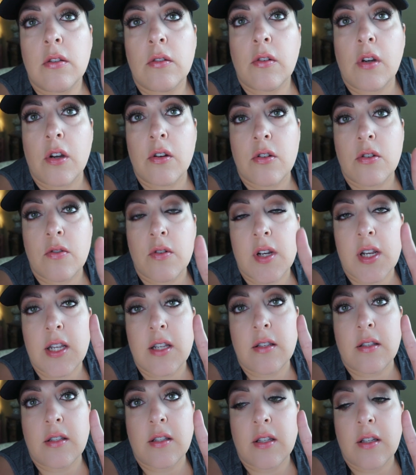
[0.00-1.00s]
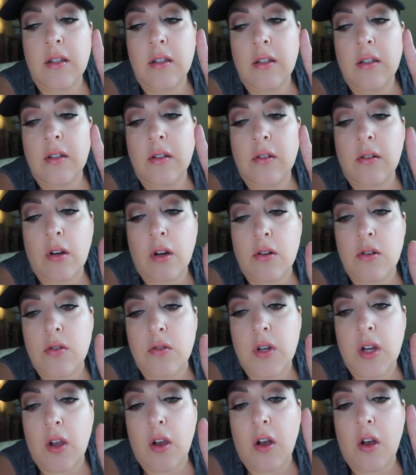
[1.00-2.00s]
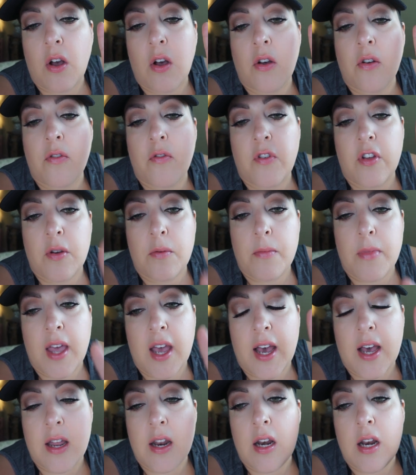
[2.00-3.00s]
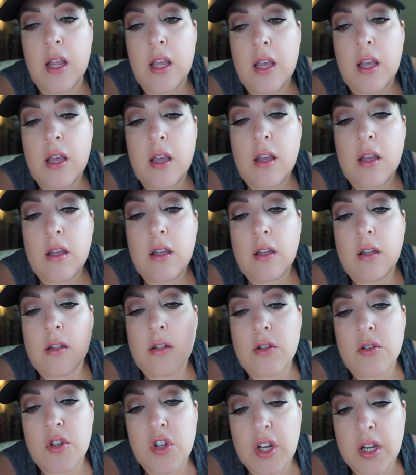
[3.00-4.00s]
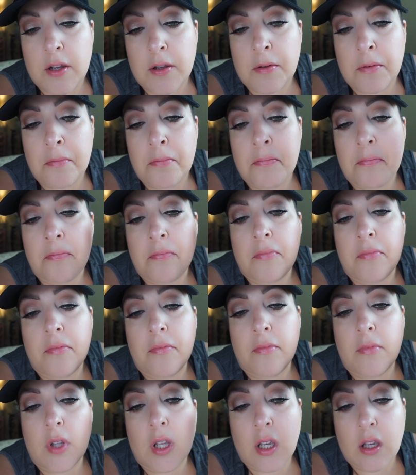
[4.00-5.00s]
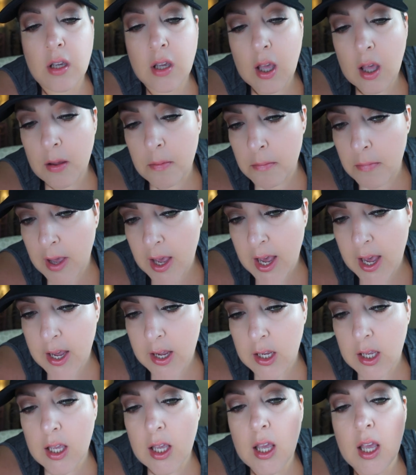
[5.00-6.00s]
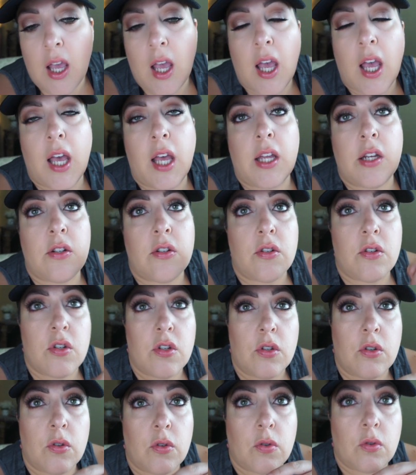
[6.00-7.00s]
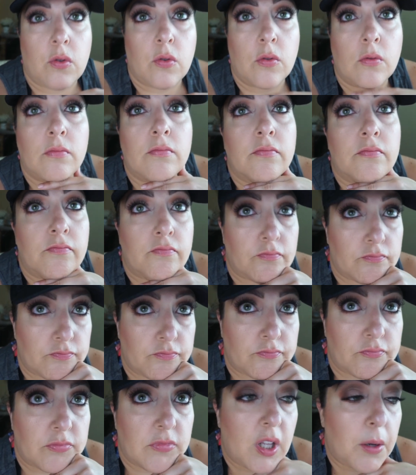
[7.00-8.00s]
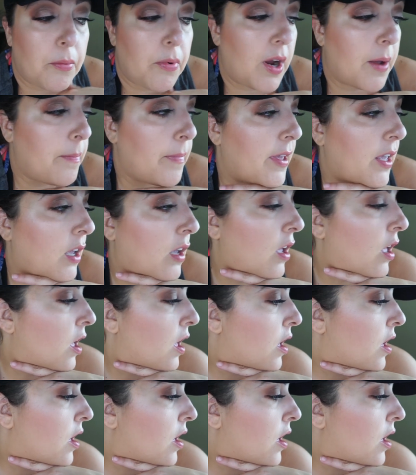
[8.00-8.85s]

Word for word: groceries, grocery haul, film that, gym, come back and do the prepping.